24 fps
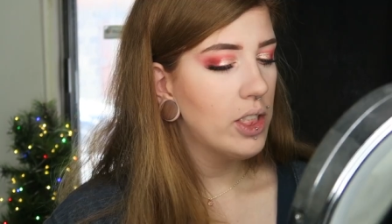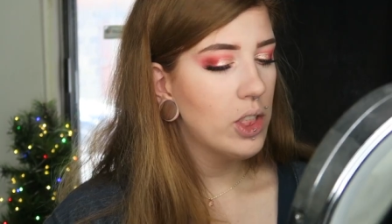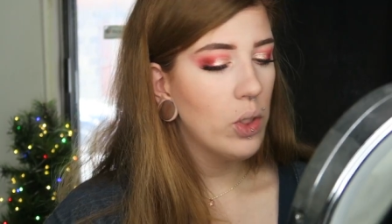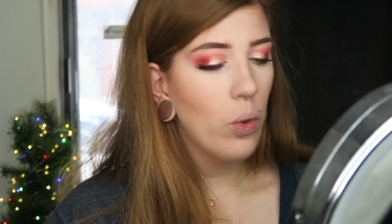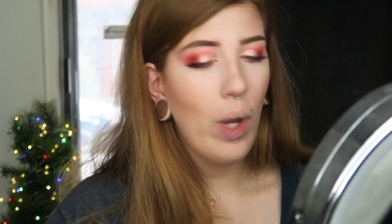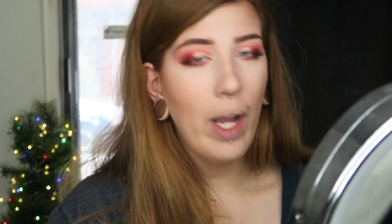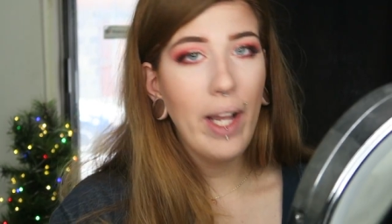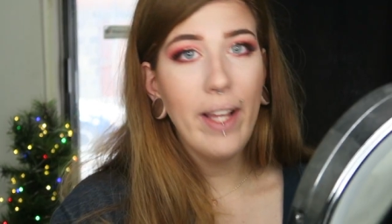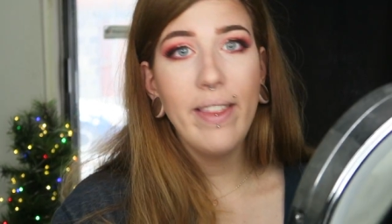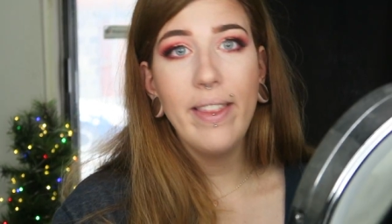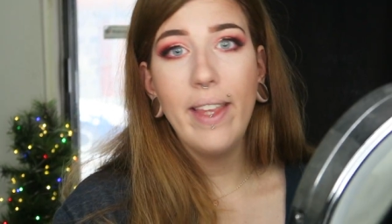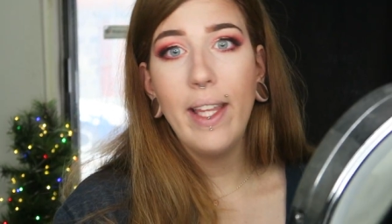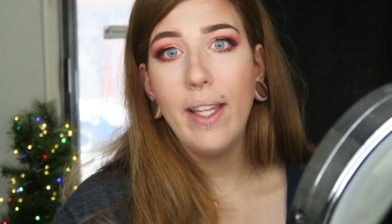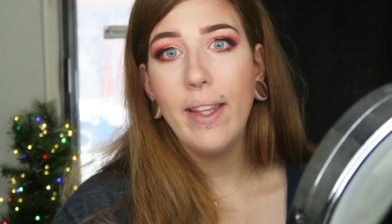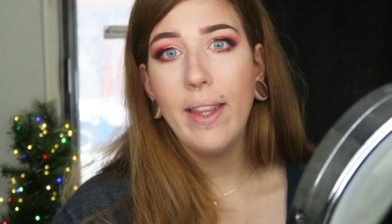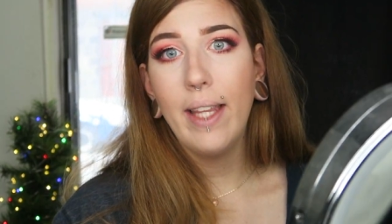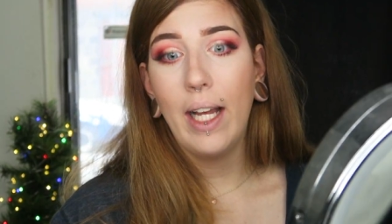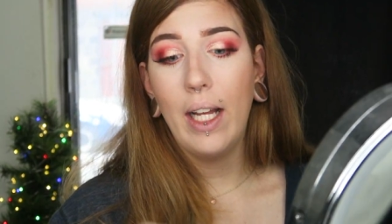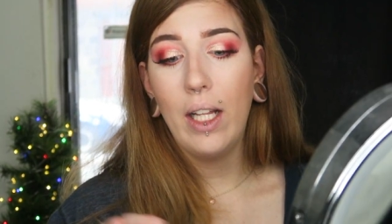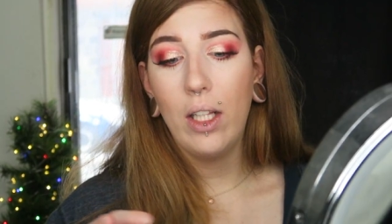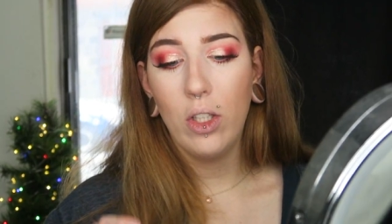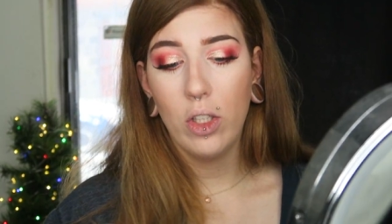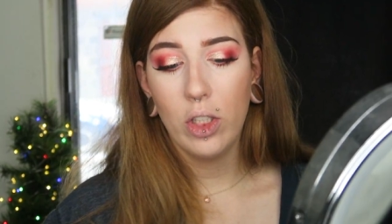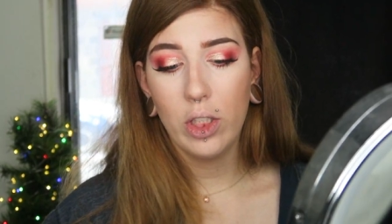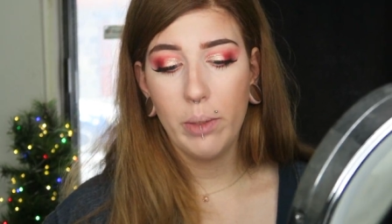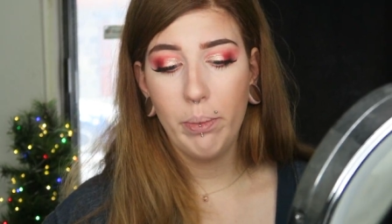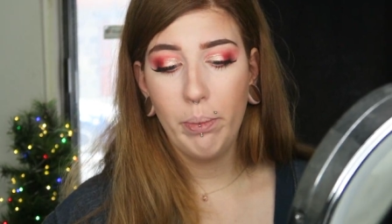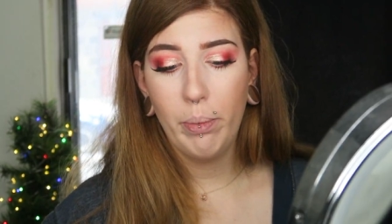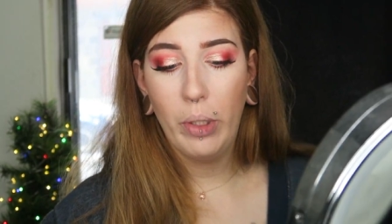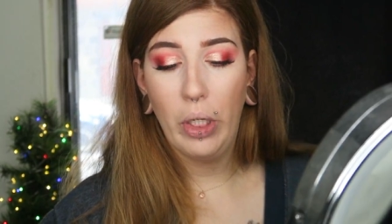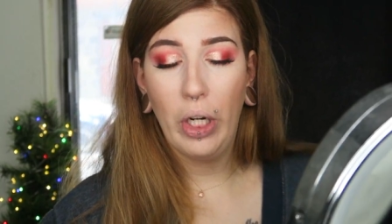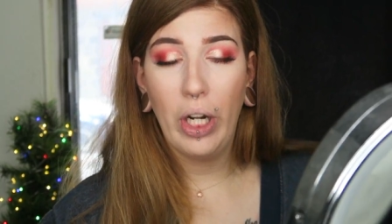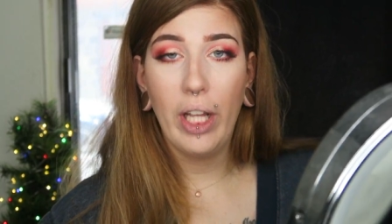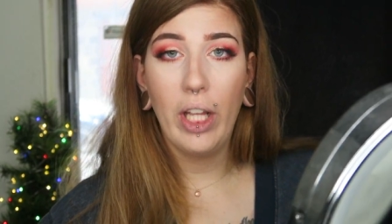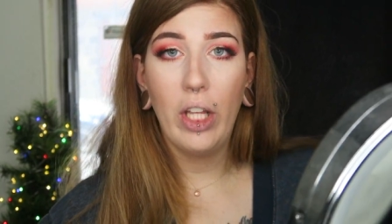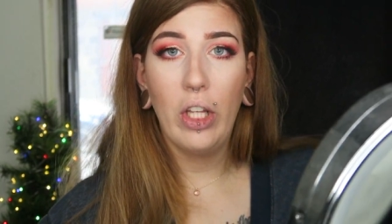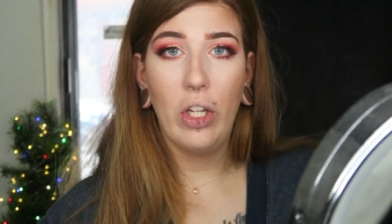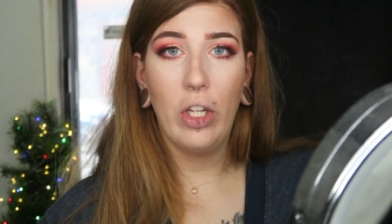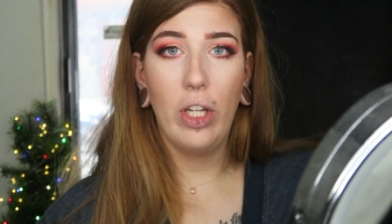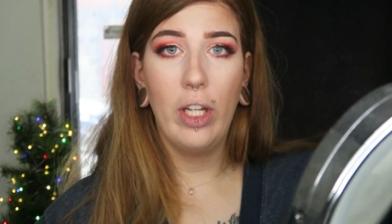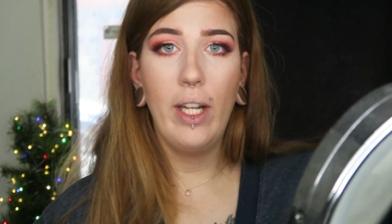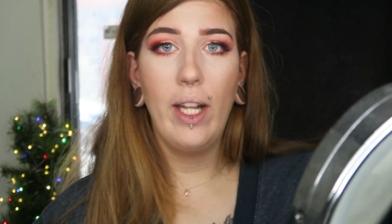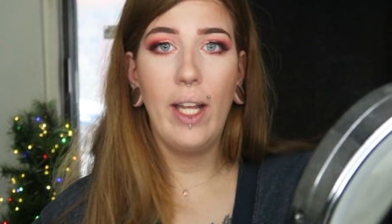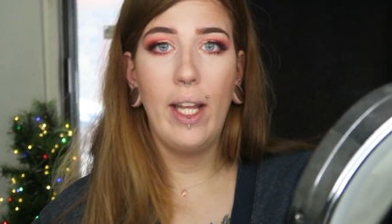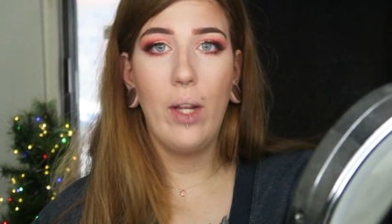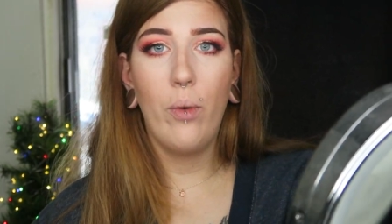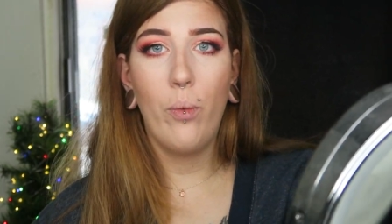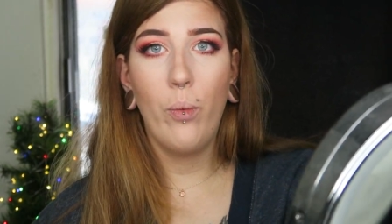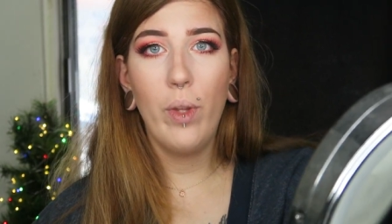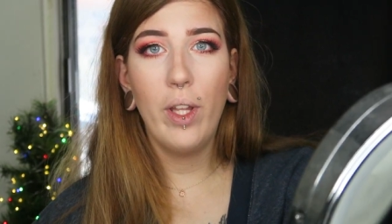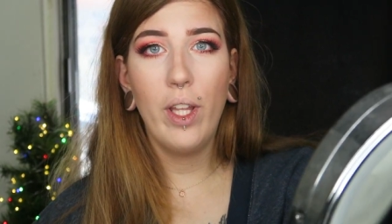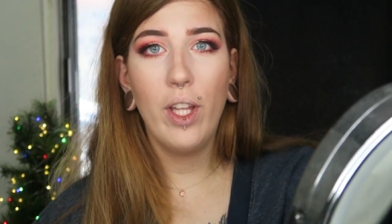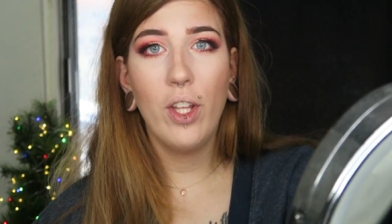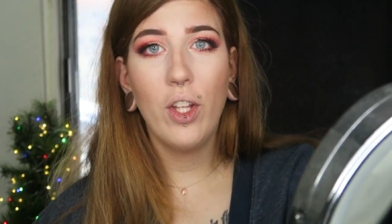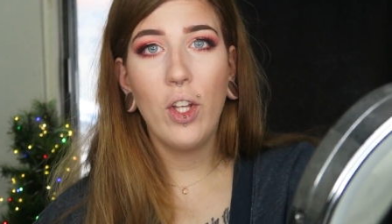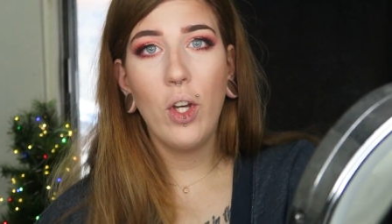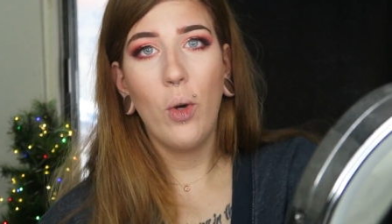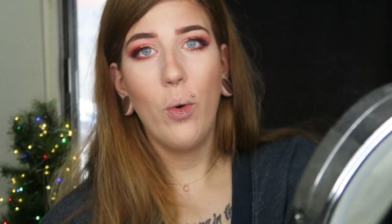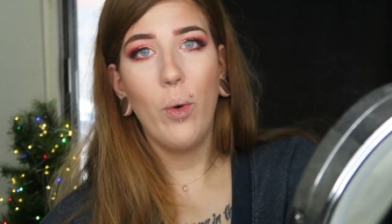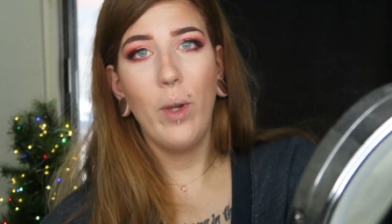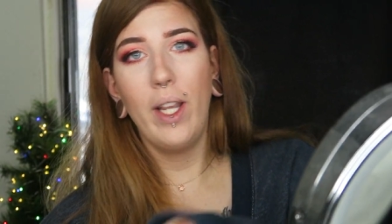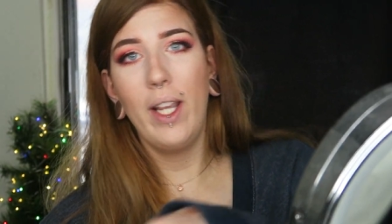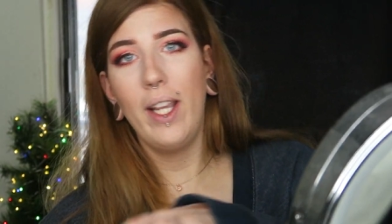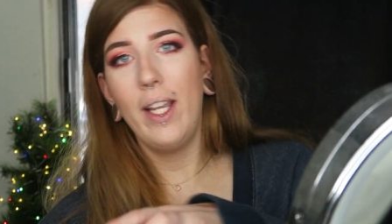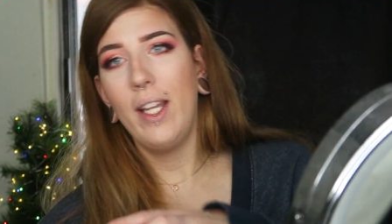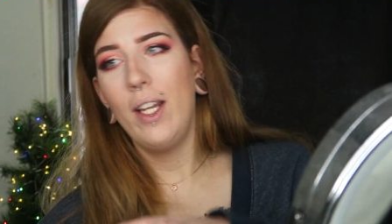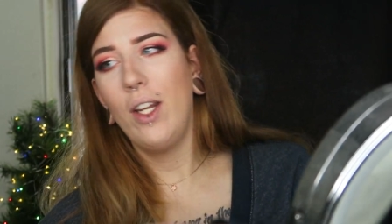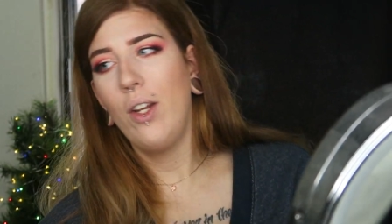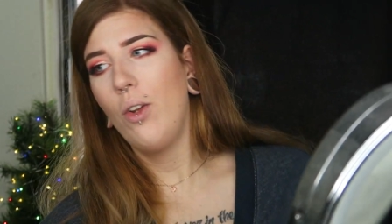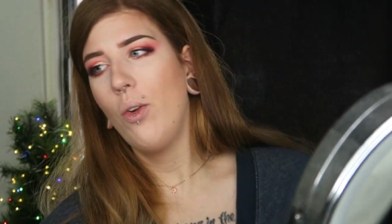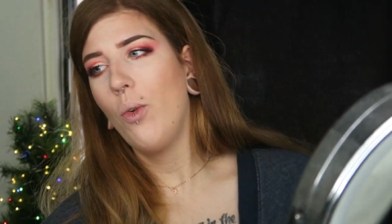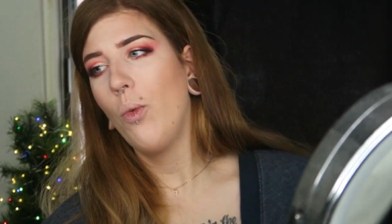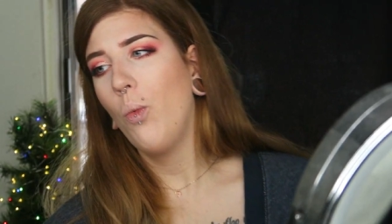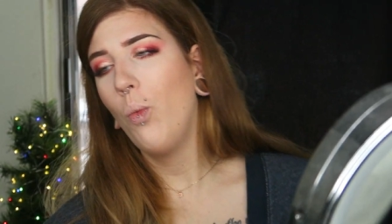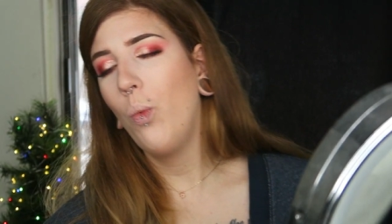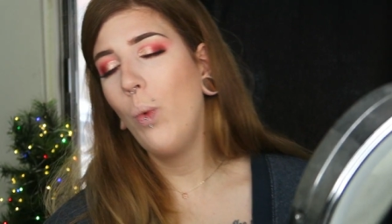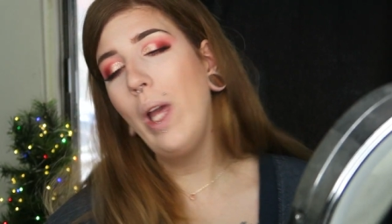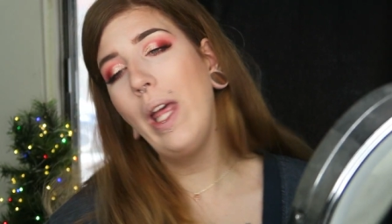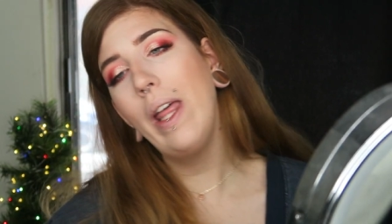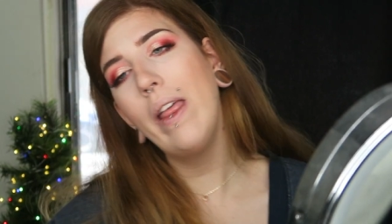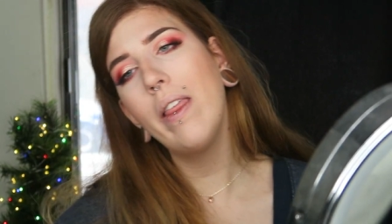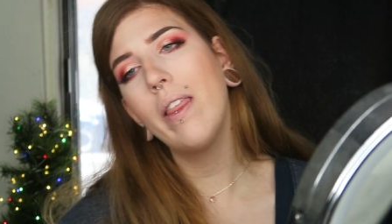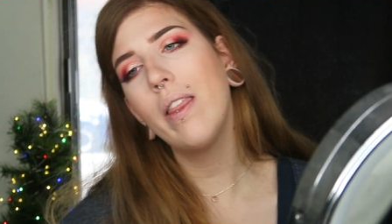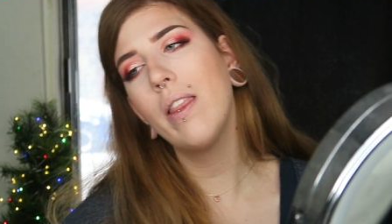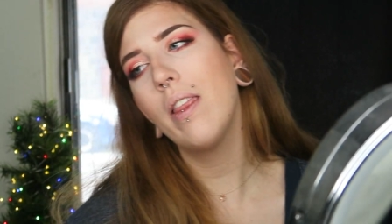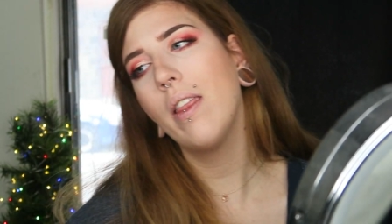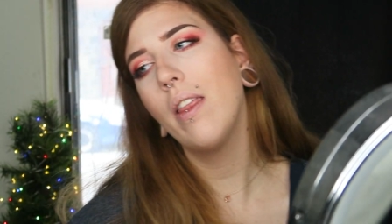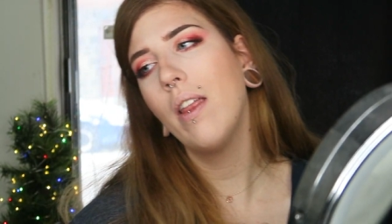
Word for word: So I think that looks pretty good, and we can go in with